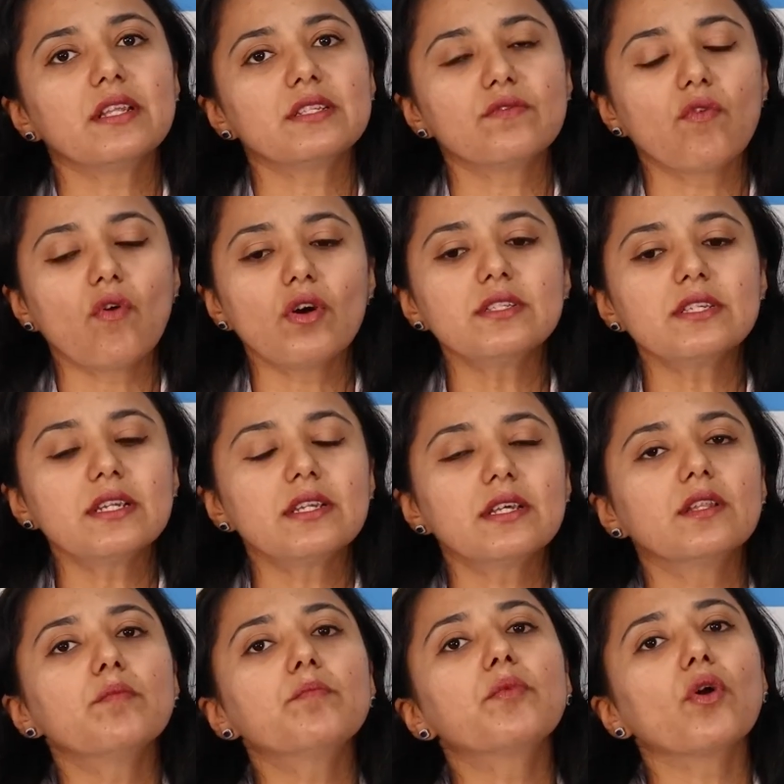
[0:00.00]
It falls under
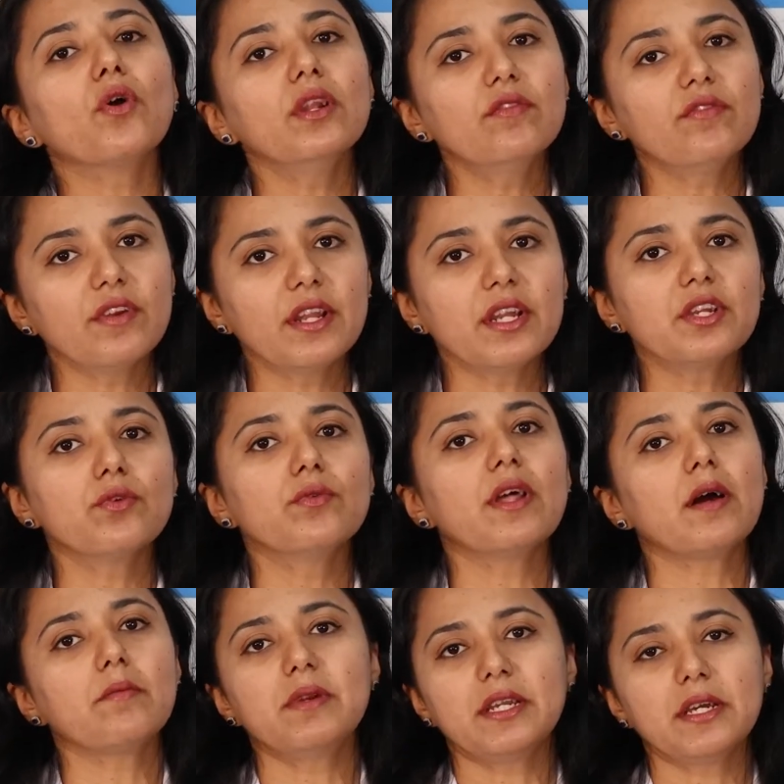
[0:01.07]
the proliferative
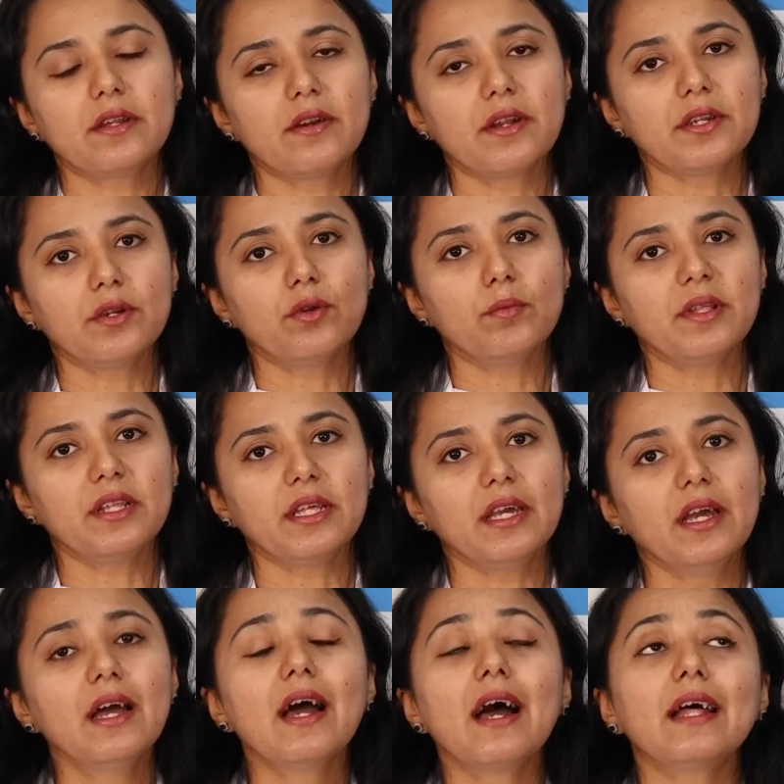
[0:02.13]
diabetic
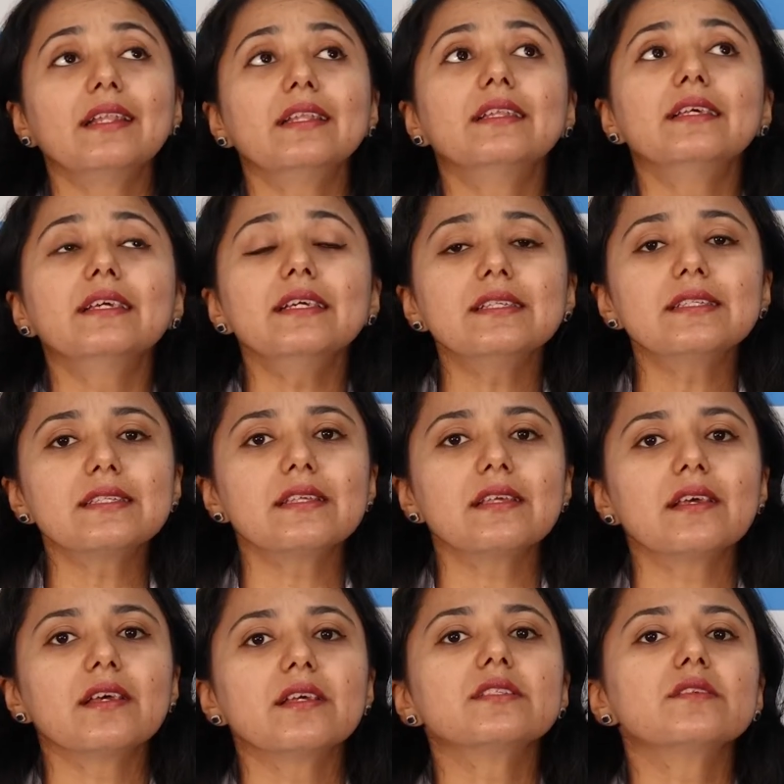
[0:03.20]
retinopathy, and this
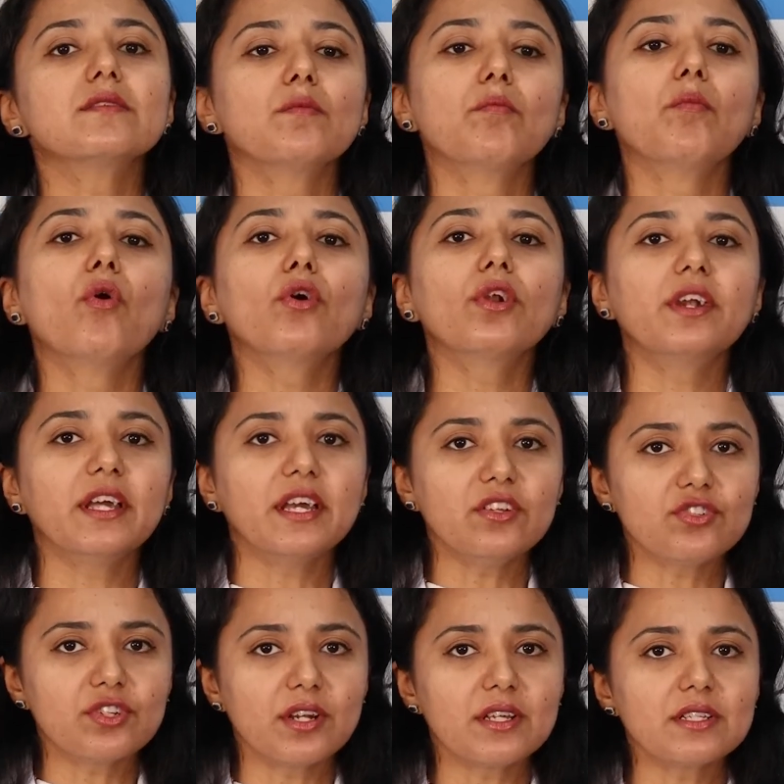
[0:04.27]
is more
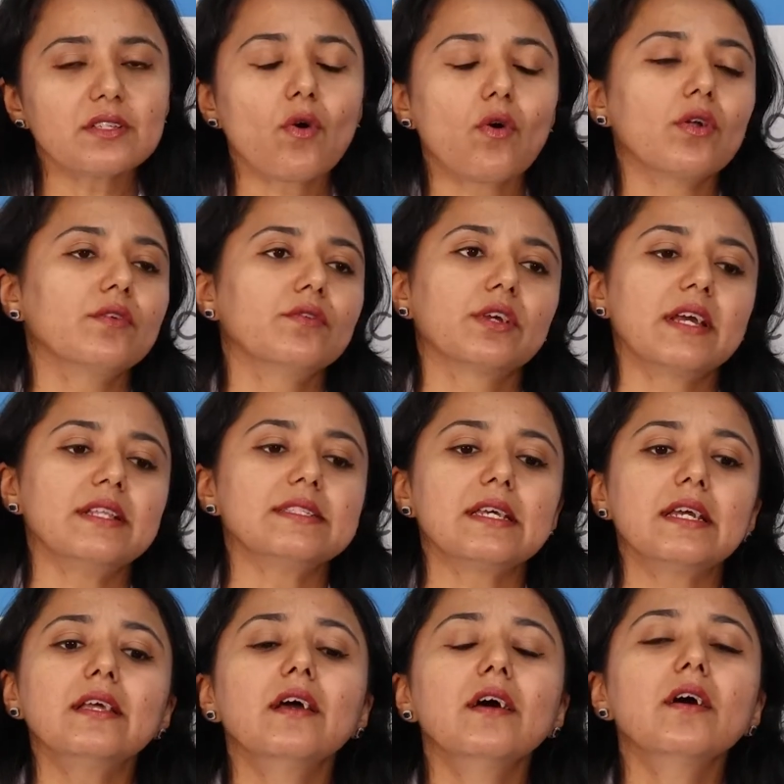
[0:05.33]
dangerous, or you can
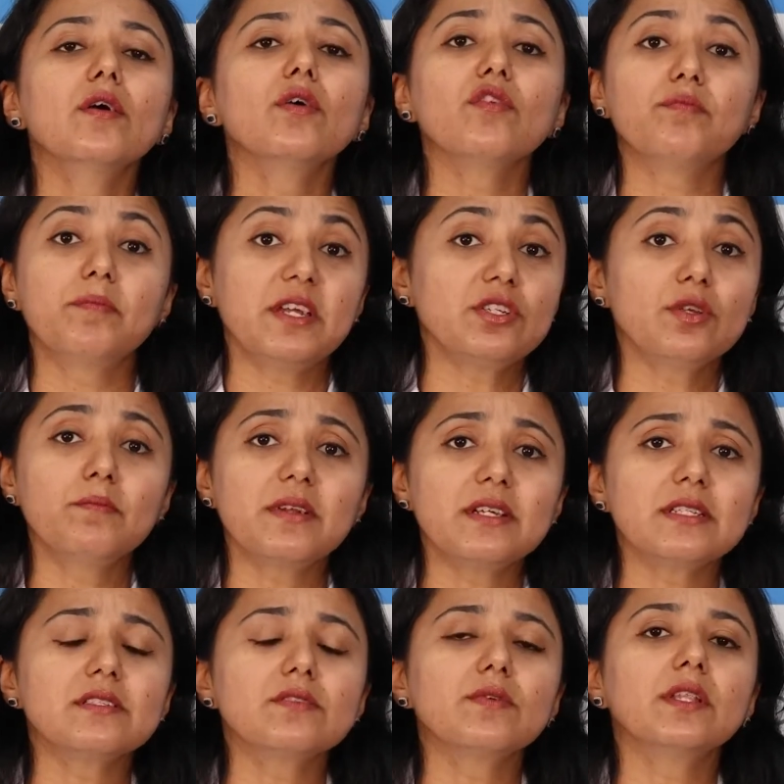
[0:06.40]
say if patient
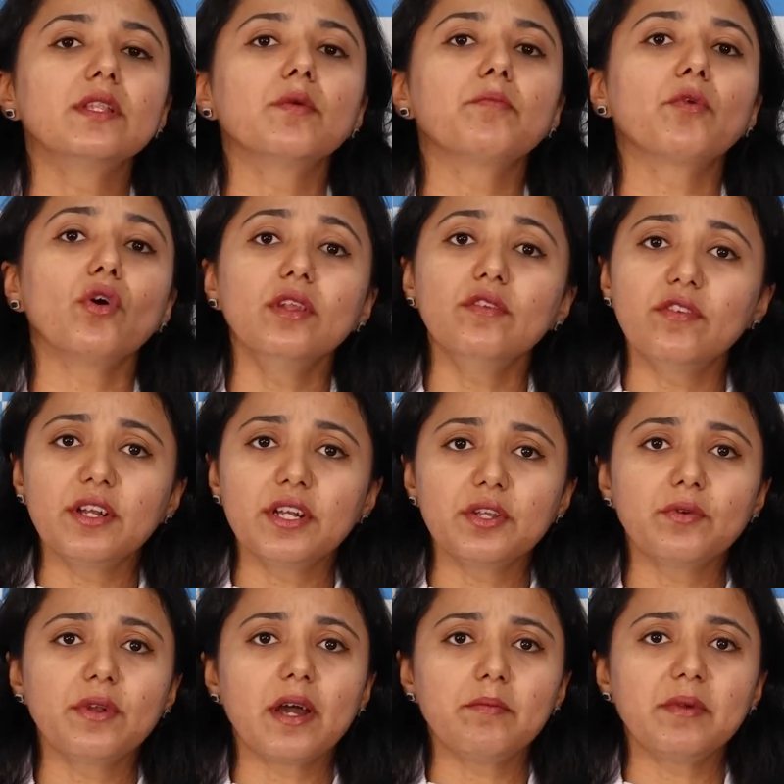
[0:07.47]
presents with the
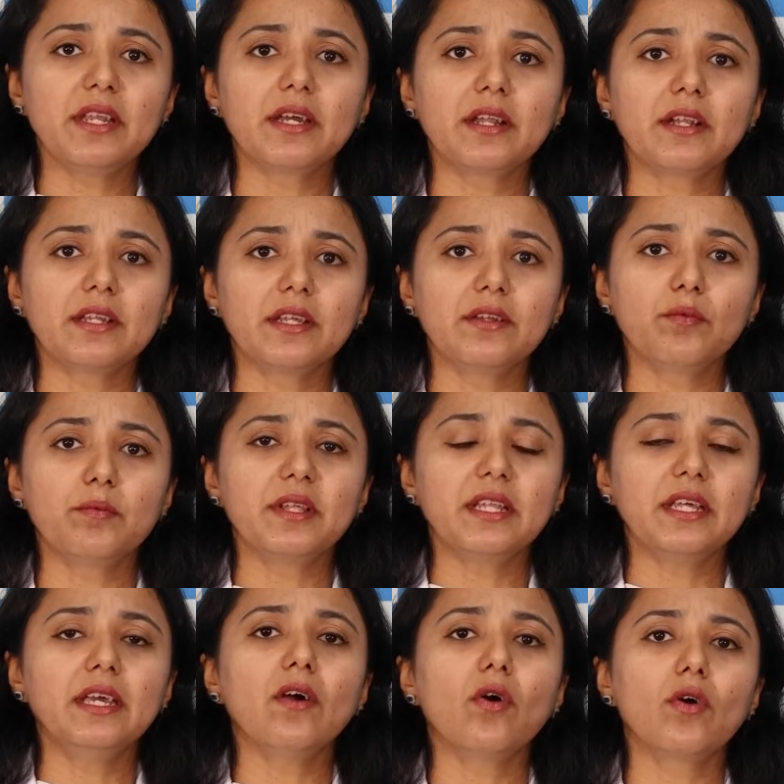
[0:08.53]
proliferative diabetic
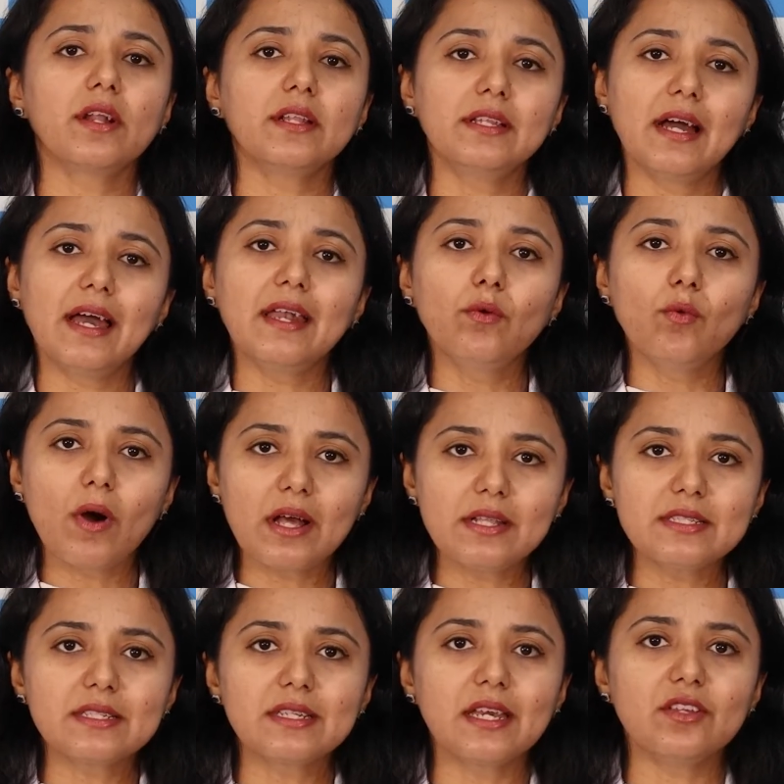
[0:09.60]
retinopathy or in the
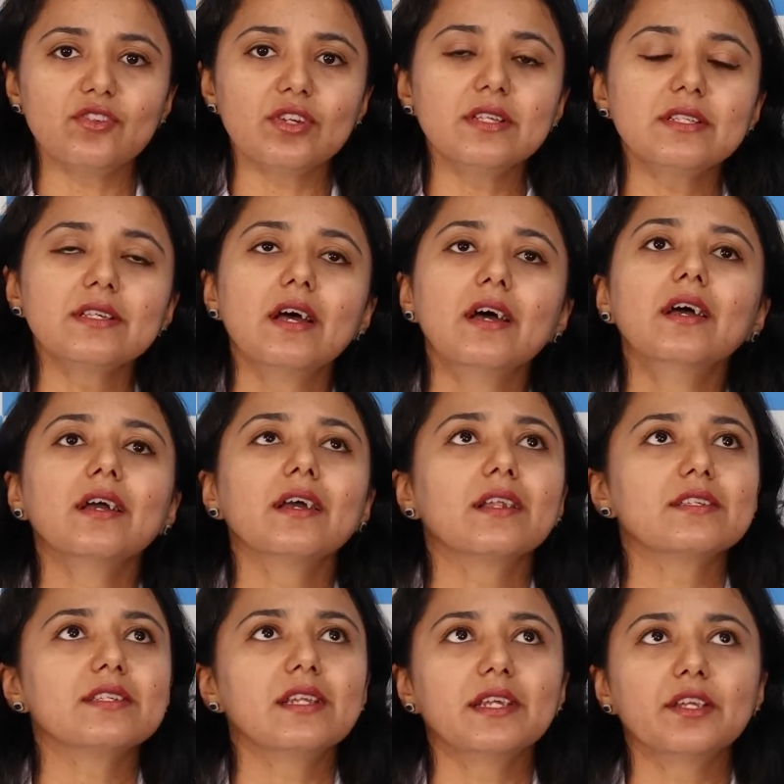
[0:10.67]
advanced stages,
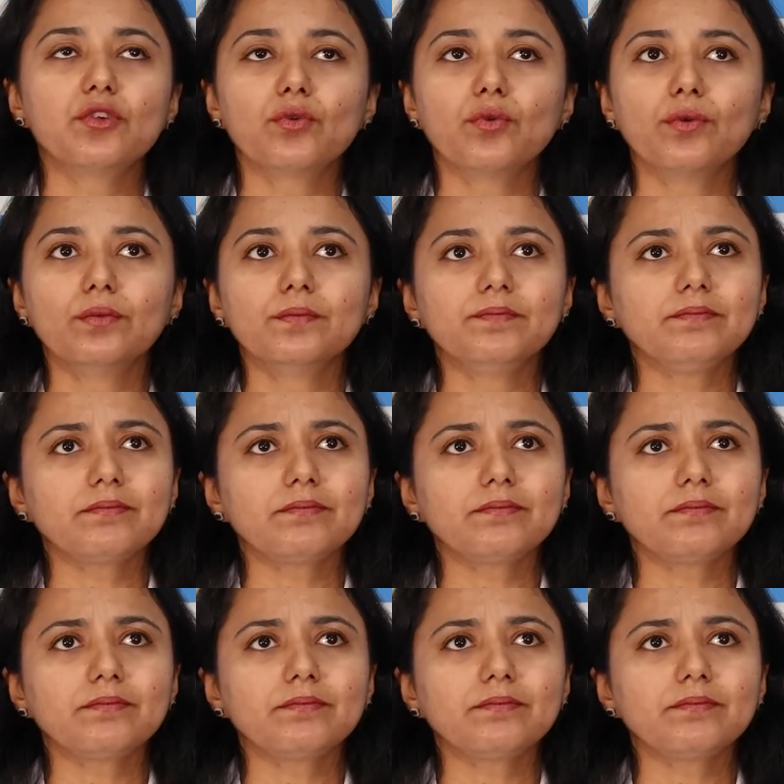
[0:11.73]
it's leads to